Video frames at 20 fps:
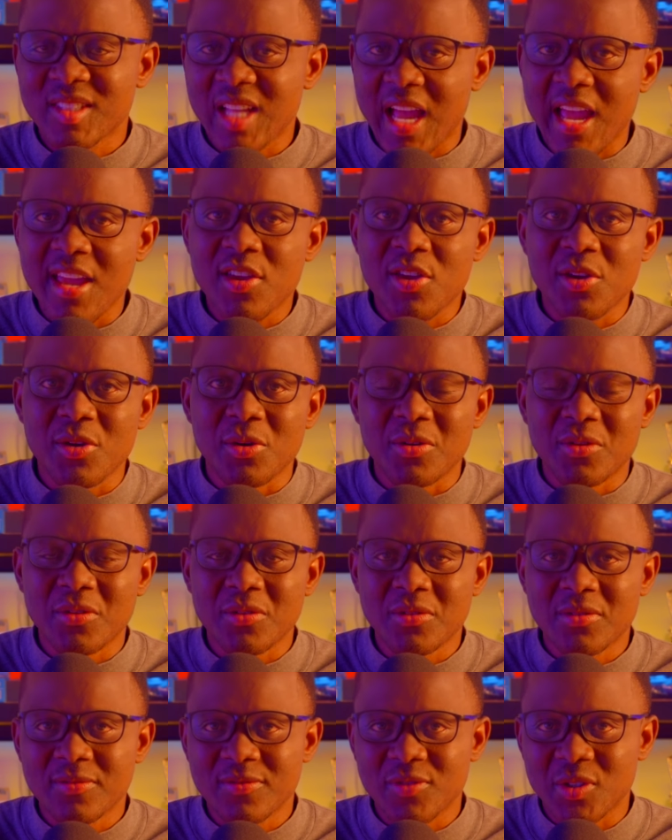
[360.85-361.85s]
Thank you
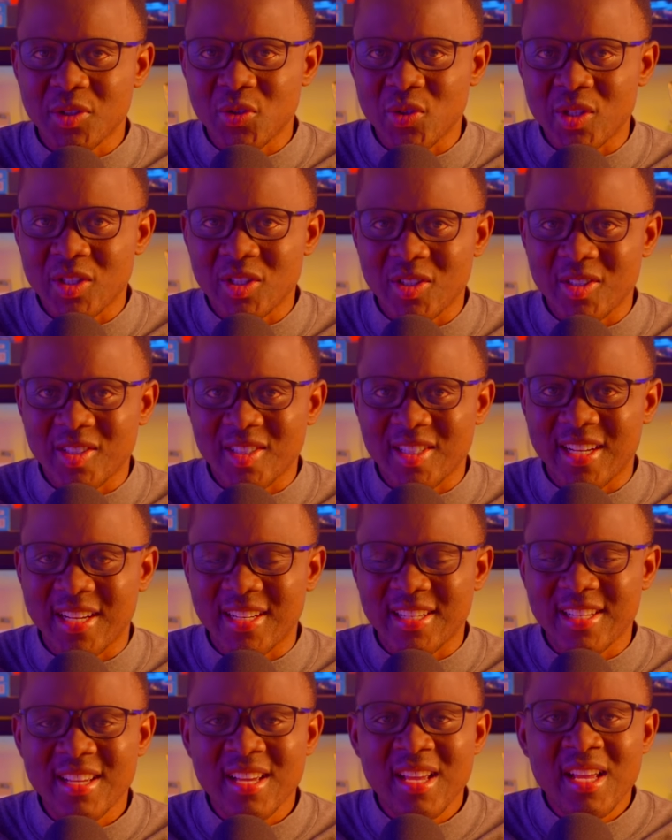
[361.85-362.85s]
for doing just
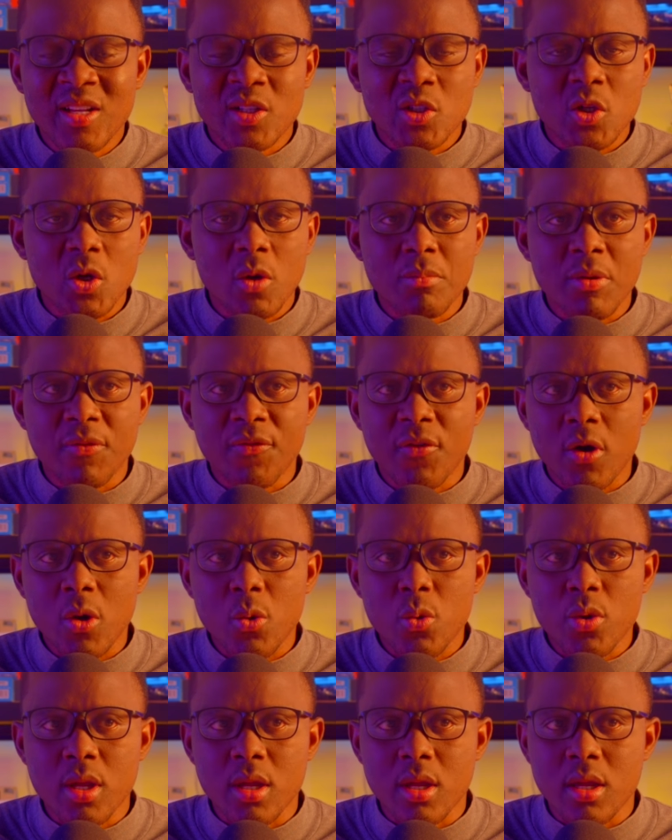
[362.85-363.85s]
that. So
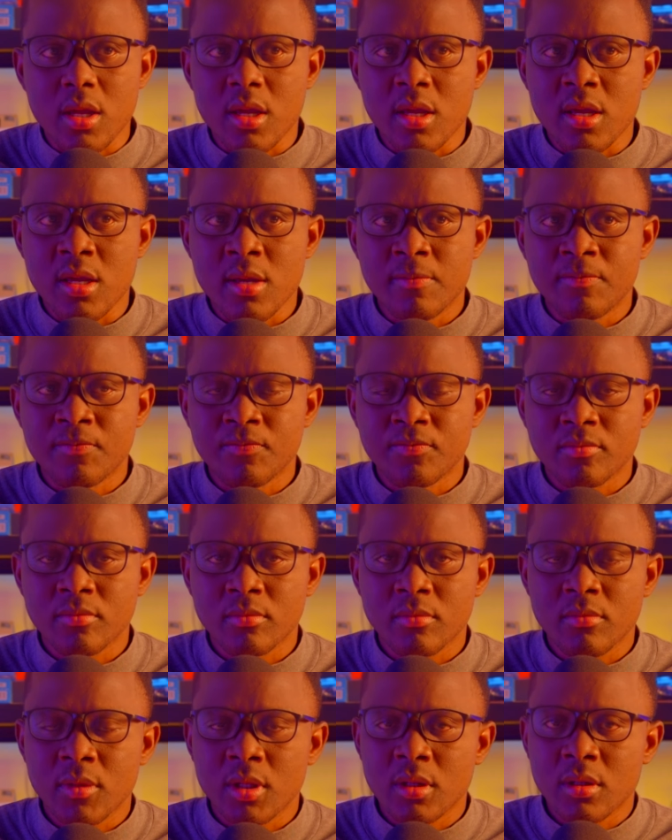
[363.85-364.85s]
before we
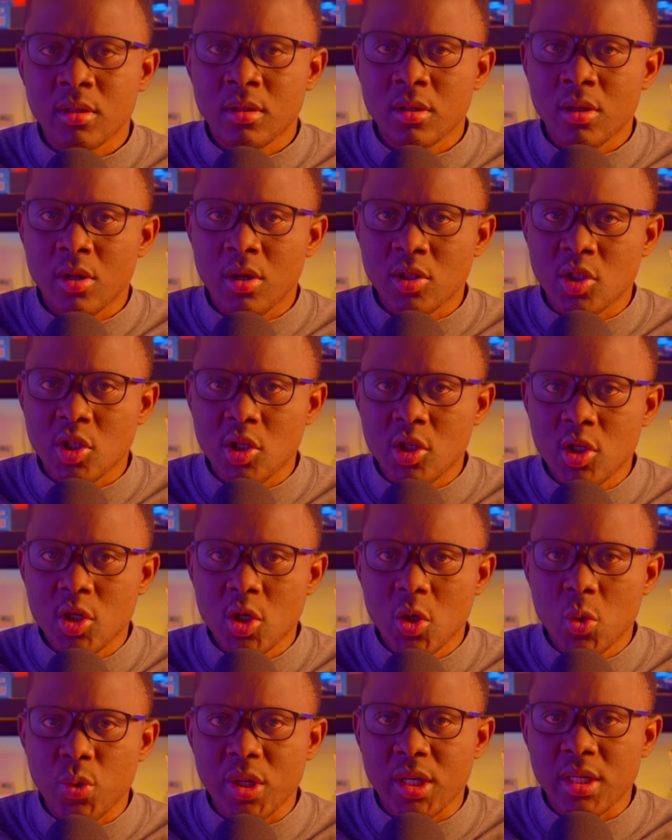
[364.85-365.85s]

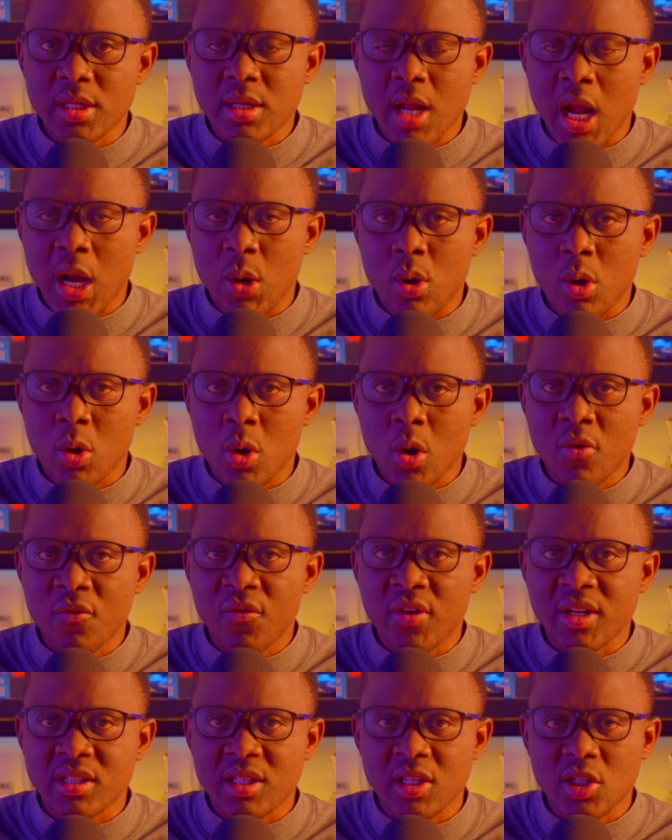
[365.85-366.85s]
continue with our
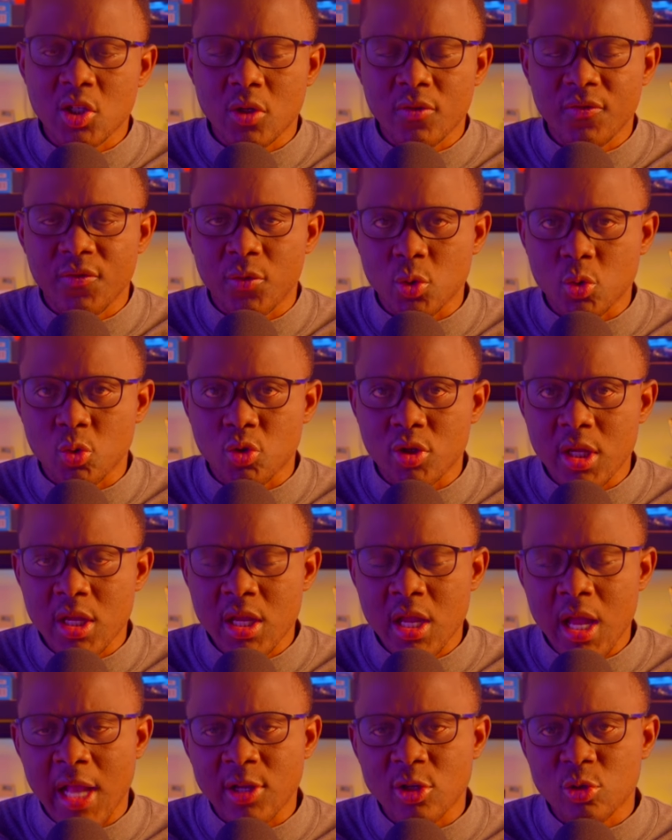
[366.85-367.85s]
conversation for
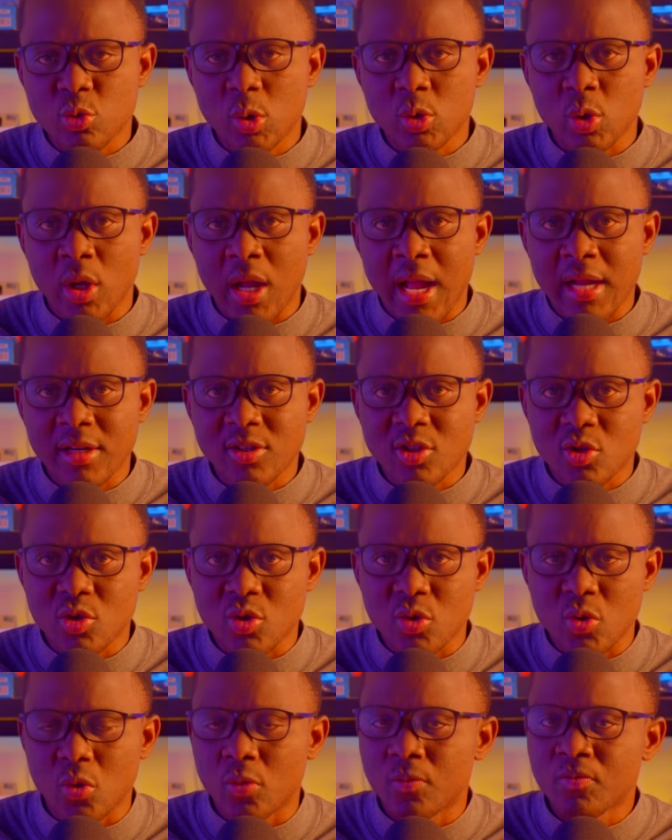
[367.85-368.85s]
today. I just want to ask
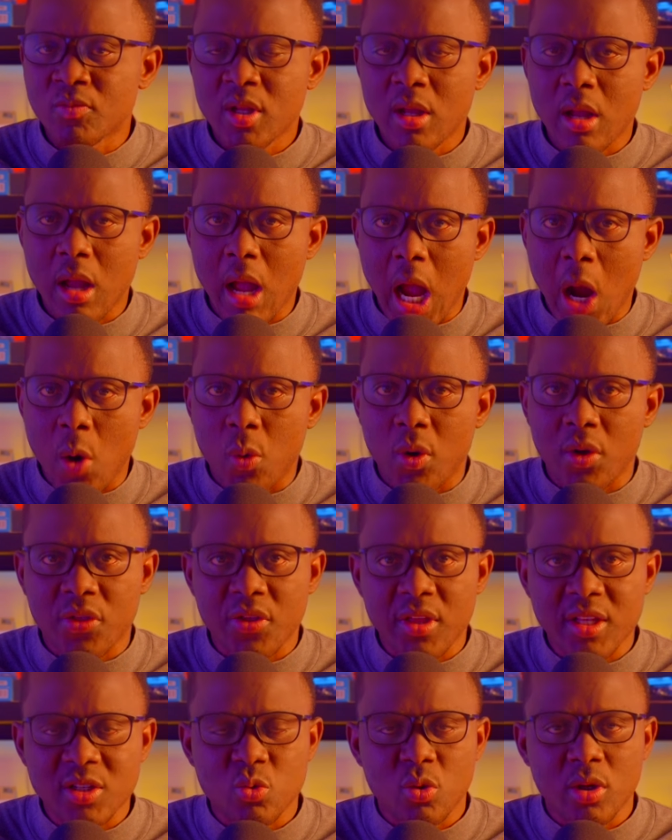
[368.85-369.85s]
you how are
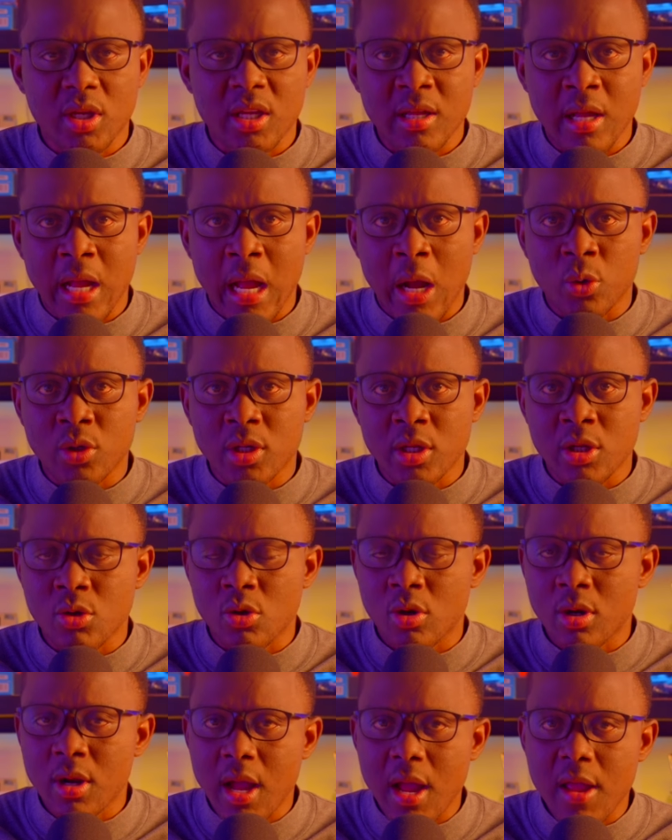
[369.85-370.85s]
things working out in
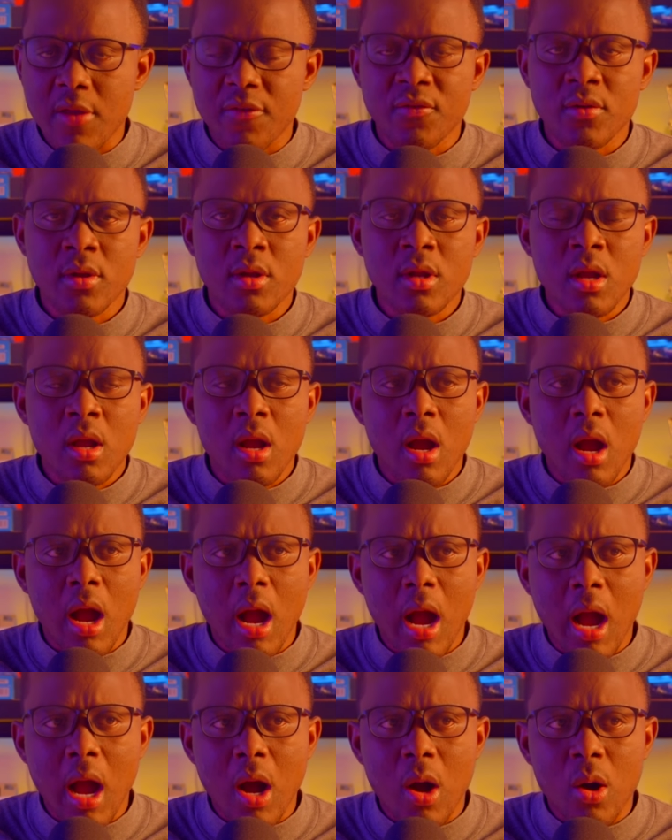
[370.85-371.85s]
your life?
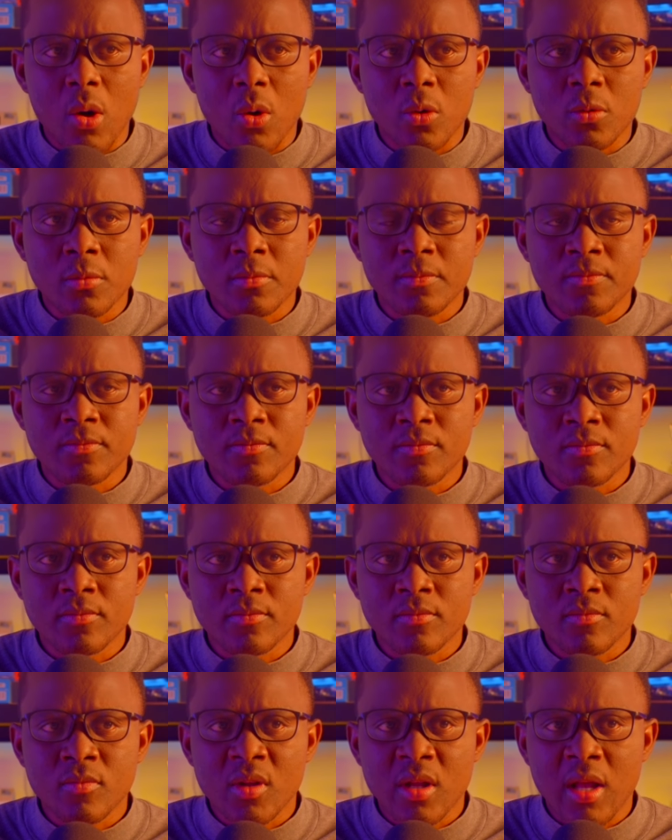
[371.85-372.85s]
How
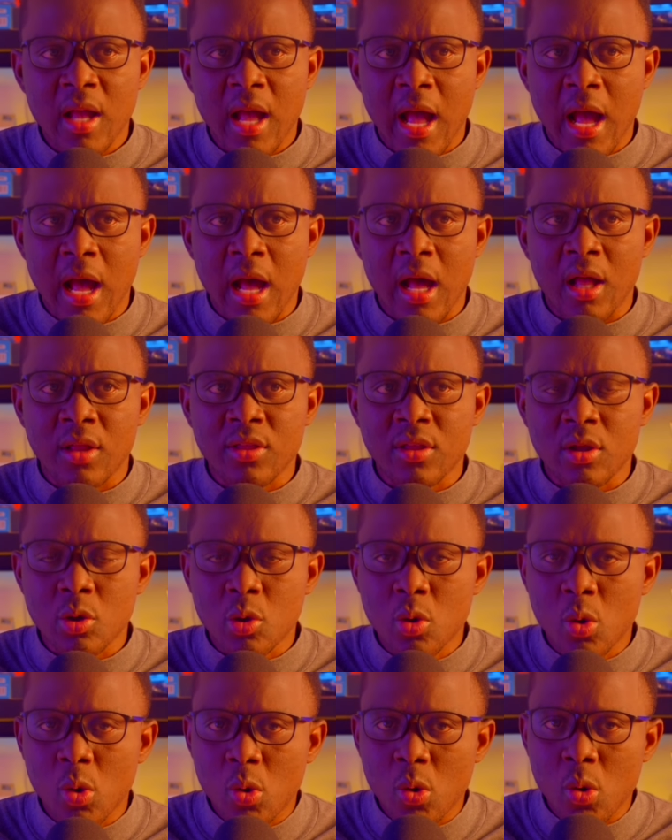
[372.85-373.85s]
are the
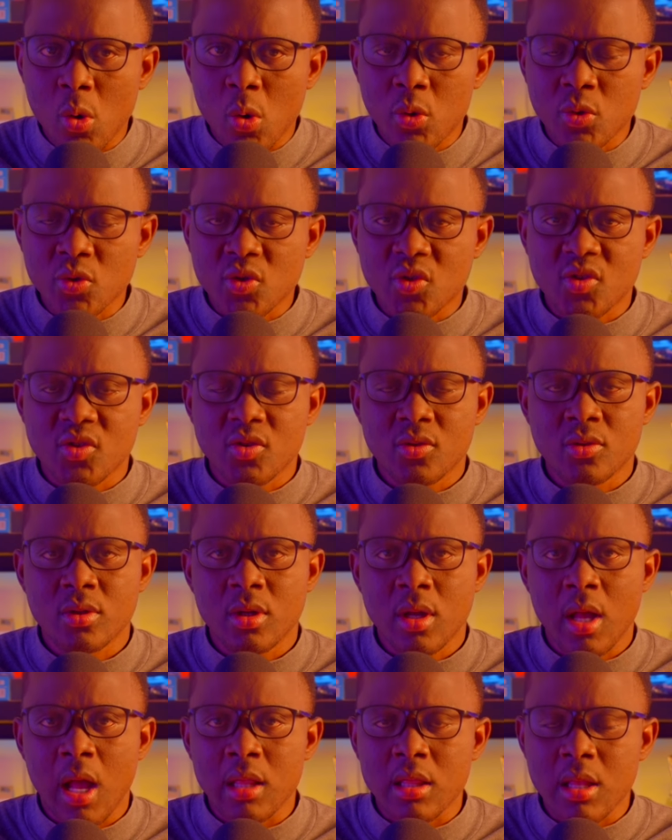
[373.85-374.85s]
goals
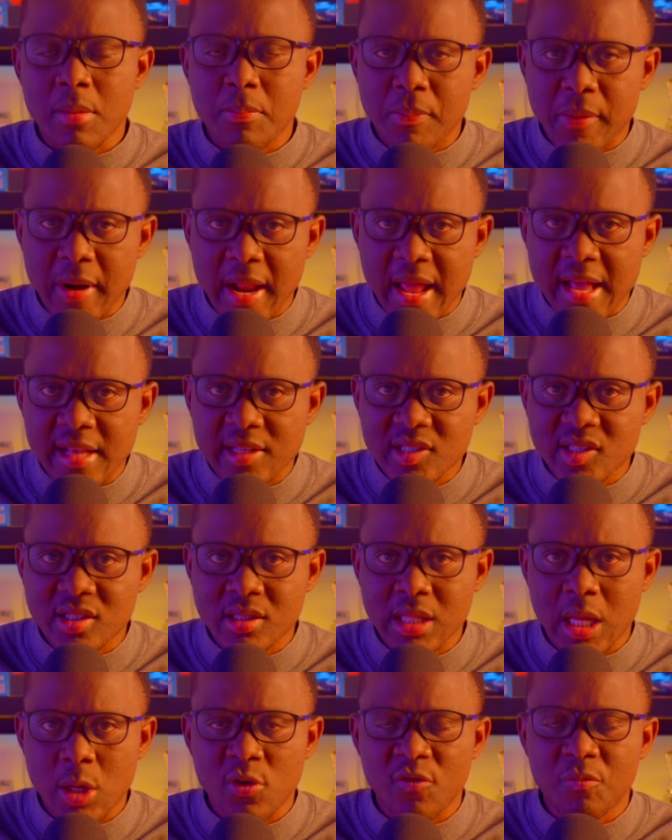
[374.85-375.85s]
and the plans
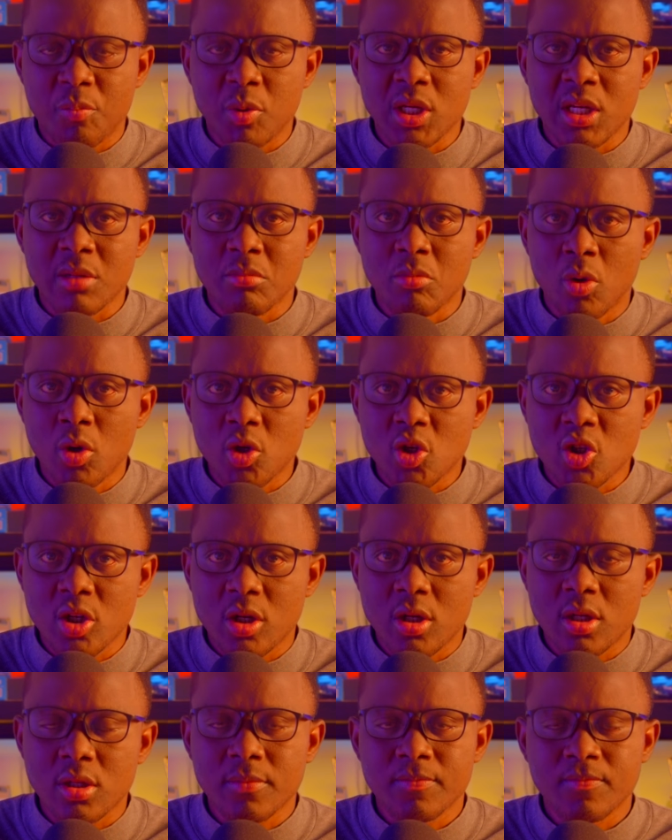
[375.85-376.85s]
that you've put in
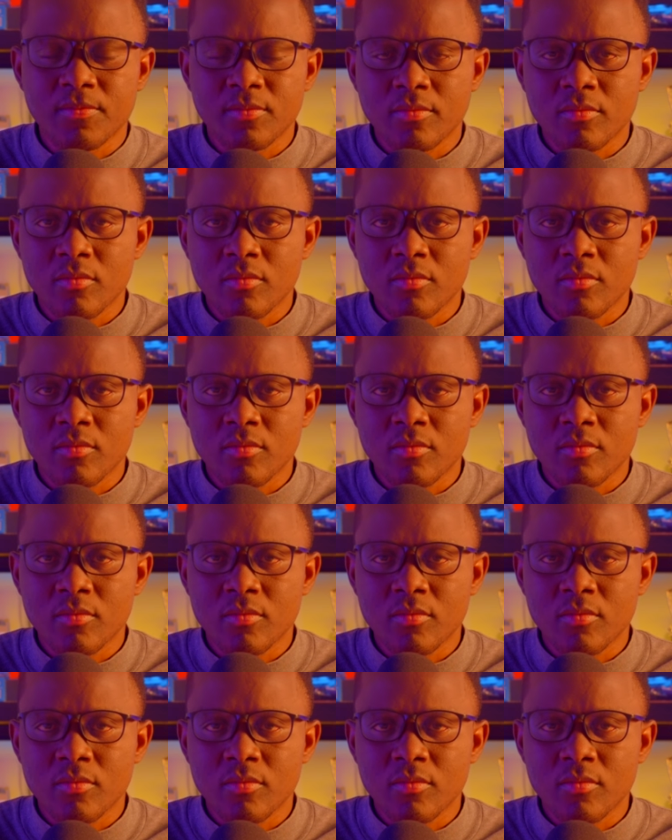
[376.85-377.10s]
motion